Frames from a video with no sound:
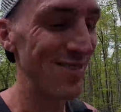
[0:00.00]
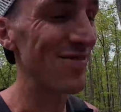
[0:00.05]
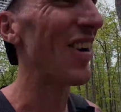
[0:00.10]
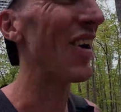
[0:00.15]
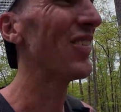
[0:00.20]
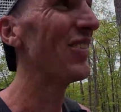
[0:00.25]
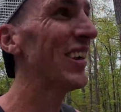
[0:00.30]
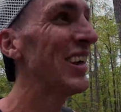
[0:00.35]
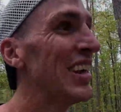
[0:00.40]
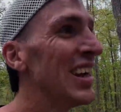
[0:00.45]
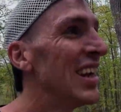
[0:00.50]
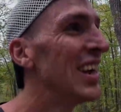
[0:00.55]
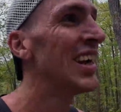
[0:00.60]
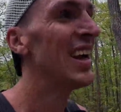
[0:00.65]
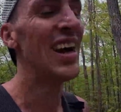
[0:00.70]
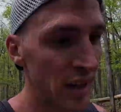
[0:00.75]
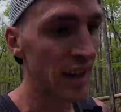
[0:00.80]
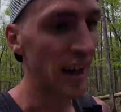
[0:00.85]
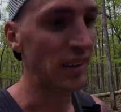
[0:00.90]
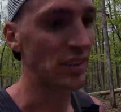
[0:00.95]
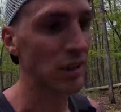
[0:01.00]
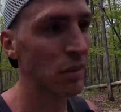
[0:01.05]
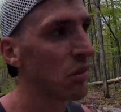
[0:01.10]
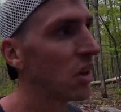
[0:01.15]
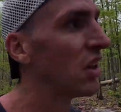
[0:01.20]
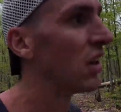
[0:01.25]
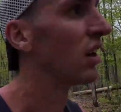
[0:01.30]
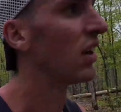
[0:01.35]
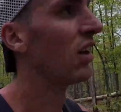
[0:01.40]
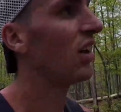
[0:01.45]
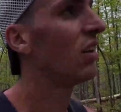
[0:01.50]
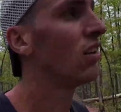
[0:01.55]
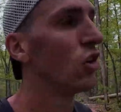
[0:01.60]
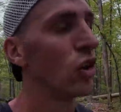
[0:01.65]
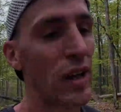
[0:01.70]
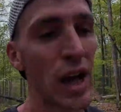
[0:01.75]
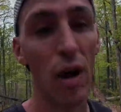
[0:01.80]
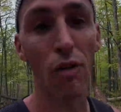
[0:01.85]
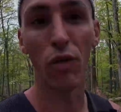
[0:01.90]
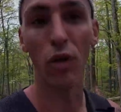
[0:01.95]
moment. Yeah, something to
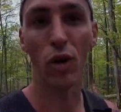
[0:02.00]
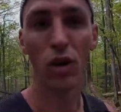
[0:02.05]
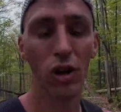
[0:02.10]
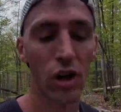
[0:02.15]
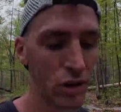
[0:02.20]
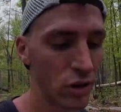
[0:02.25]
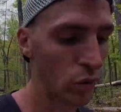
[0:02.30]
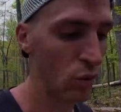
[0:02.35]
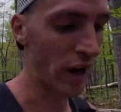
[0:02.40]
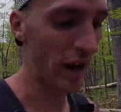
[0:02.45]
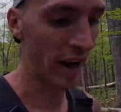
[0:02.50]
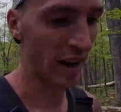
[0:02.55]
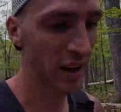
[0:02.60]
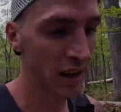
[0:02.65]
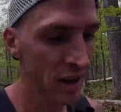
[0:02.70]
look out for along the way.